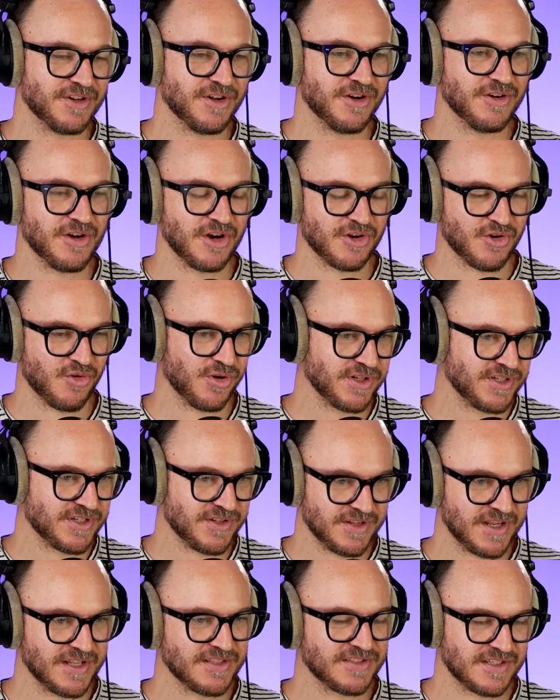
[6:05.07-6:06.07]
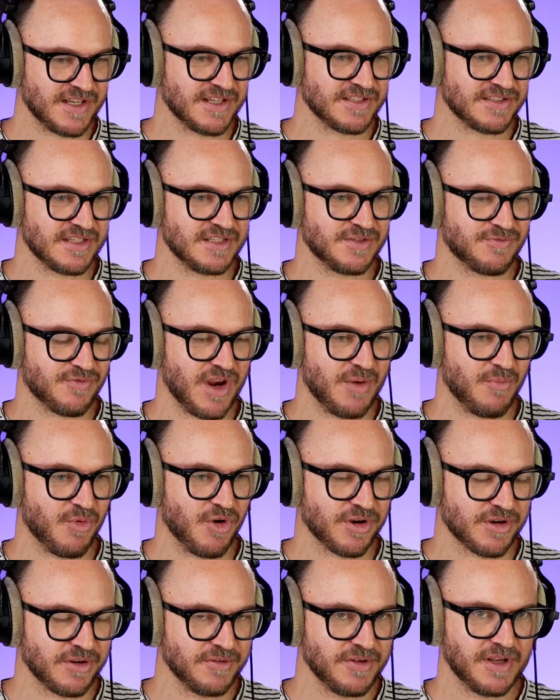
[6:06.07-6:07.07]
according to the NCSC's
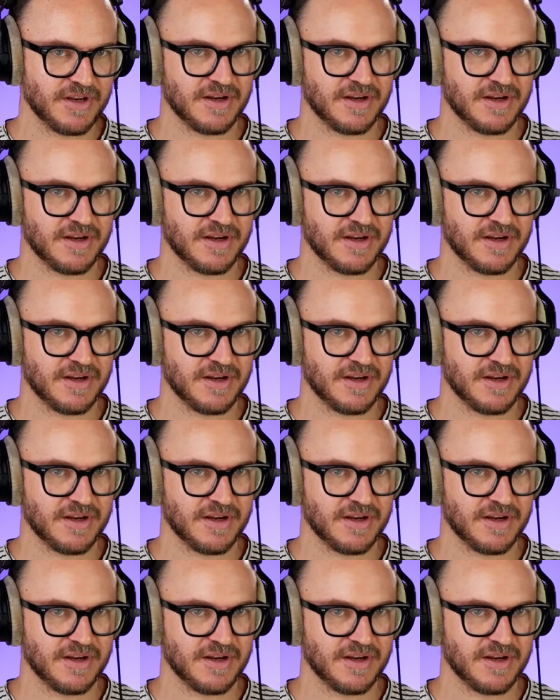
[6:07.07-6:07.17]
framework.